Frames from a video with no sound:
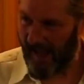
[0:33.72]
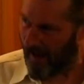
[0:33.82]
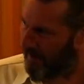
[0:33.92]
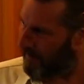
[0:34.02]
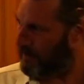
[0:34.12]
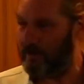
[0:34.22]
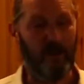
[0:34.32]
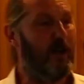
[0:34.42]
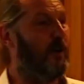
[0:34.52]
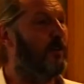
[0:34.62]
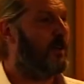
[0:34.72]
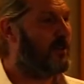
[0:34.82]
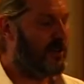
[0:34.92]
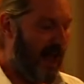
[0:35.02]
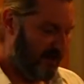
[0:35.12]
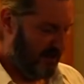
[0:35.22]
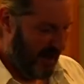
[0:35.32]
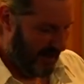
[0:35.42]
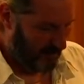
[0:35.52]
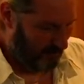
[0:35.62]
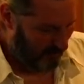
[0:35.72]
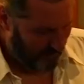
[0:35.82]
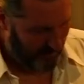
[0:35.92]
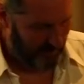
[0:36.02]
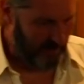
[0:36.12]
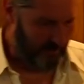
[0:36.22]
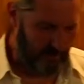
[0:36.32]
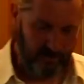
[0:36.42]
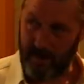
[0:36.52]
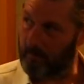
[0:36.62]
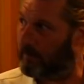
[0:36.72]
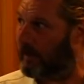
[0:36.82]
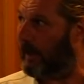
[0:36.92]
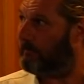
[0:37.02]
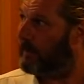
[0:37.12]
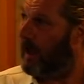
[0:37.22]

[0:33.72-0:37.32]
However, so you've got another Sassenach up on the table today.